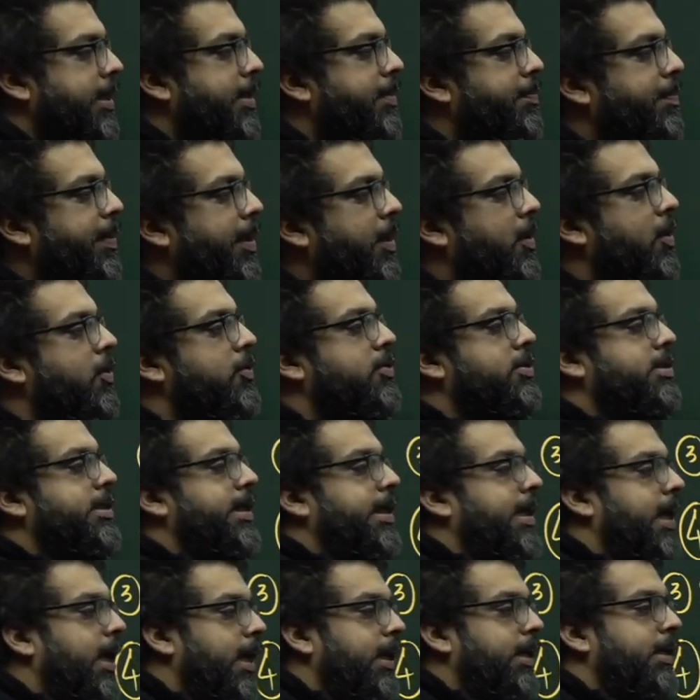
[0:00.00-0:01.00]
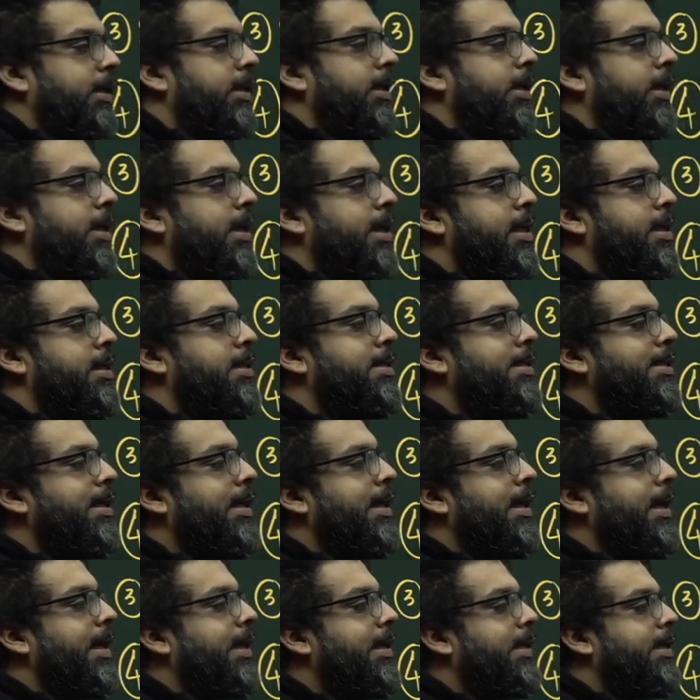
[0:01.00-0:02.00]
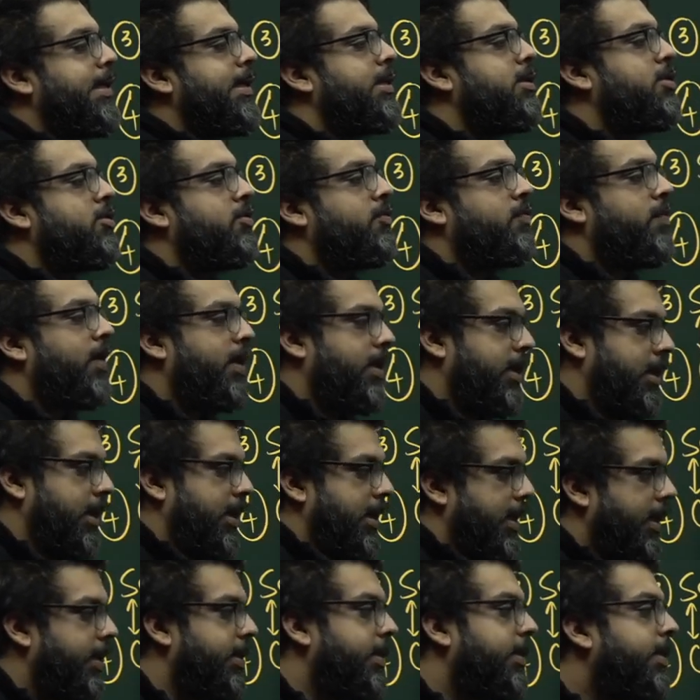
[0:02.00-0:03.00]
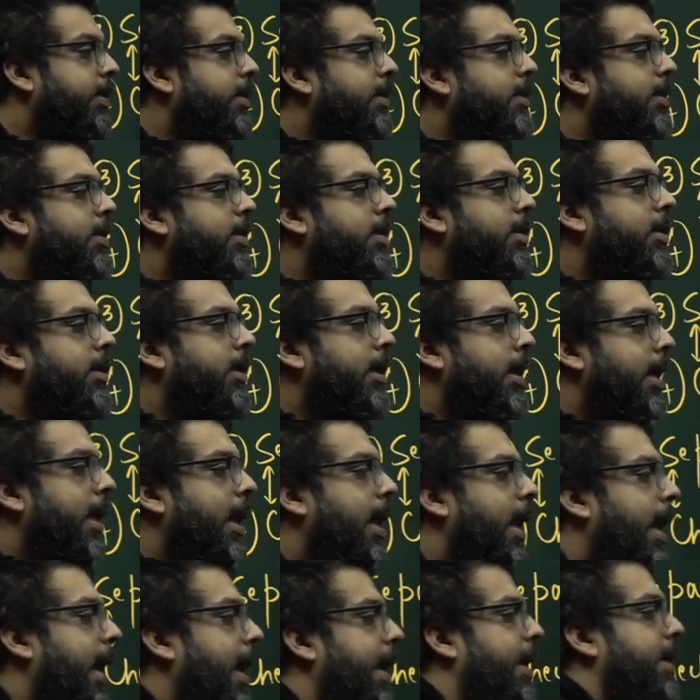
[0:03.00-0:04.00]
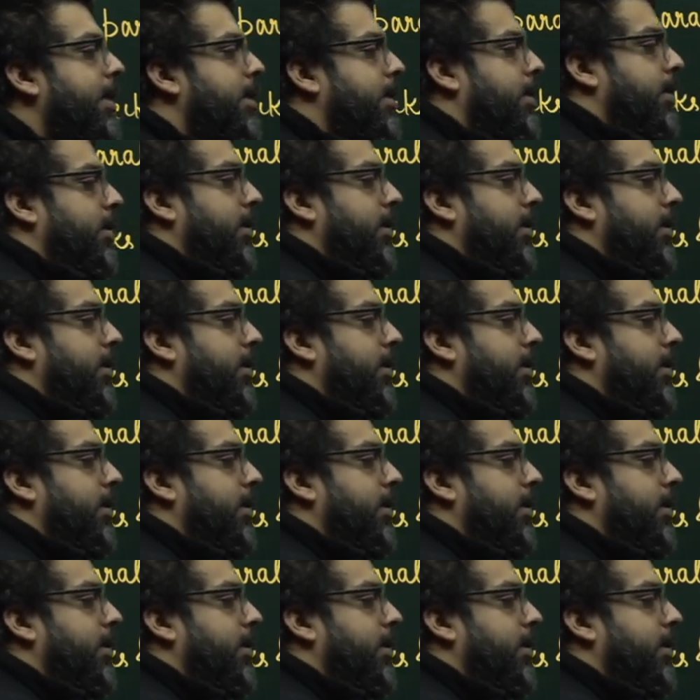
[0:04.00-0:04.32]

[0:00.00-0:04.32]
because they are related to one another, and